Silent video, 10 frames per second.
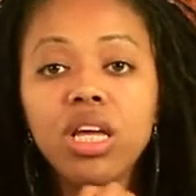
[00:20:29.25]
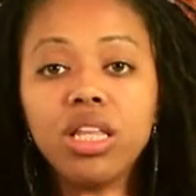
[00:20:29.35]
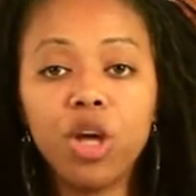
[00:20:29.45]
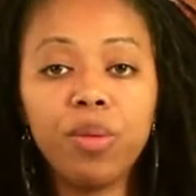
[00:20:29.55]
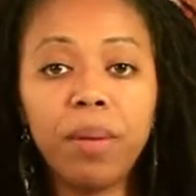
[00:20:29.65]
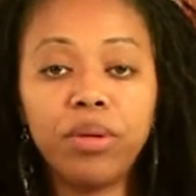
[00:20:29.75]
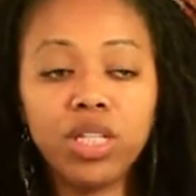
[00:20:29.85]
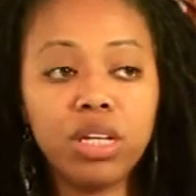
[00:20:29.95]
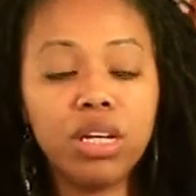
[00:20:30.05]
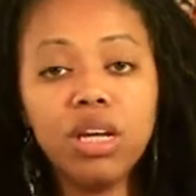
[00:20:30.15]
they'll be able
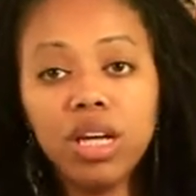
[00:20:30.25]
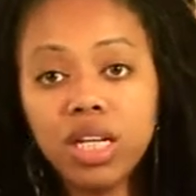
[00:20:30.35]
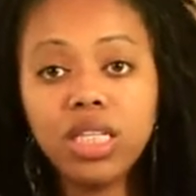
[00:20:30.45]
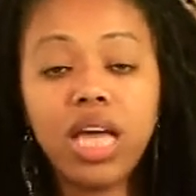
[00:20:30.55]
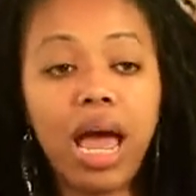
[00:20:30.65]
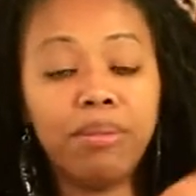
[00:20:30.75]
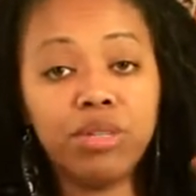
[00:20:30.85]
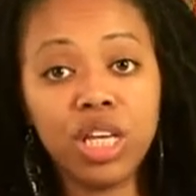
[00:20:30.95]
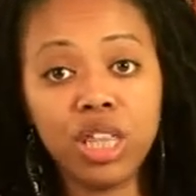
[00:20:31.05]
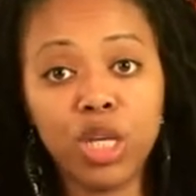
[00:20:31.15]
to tab
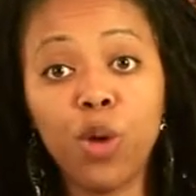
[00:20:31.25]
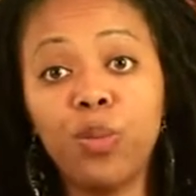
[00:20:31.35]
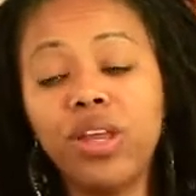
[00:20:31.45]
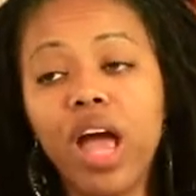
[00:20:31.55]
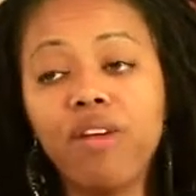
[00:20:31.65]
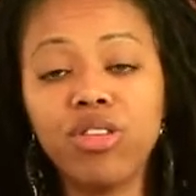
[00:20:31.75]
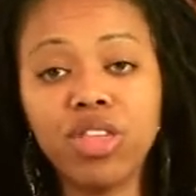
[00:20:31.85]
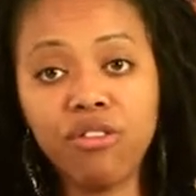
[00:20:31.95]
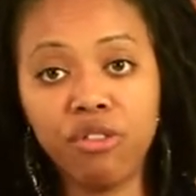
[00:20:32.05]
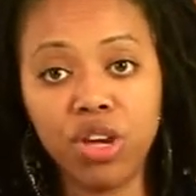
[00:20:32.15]
to Ethiopia and
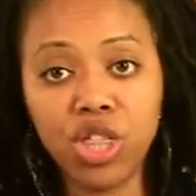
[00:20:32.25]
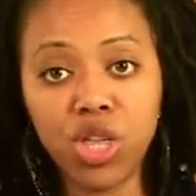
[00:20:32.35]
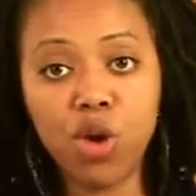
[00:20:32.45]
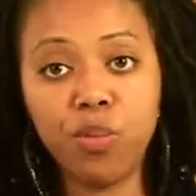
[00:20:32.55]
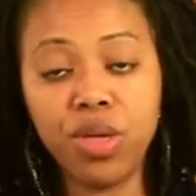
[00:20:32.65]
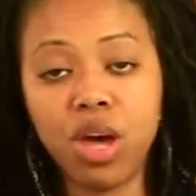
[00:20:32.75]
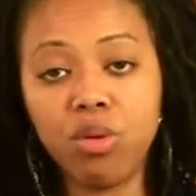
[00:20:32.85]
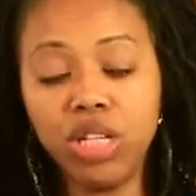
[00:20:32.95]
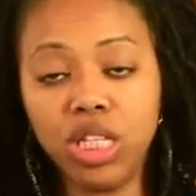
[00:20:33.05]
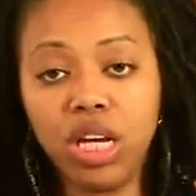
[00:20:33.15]
everything for Ethiopia that
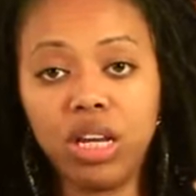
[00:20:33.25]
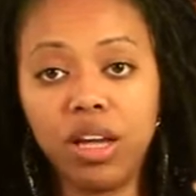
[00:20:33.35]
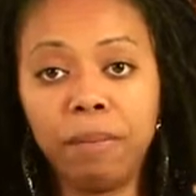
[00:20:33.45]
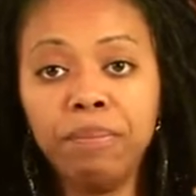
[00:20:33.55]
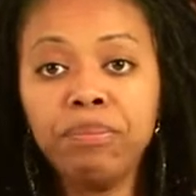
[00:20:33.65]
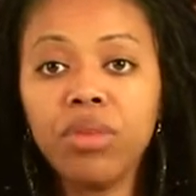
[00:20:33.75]
we're studying.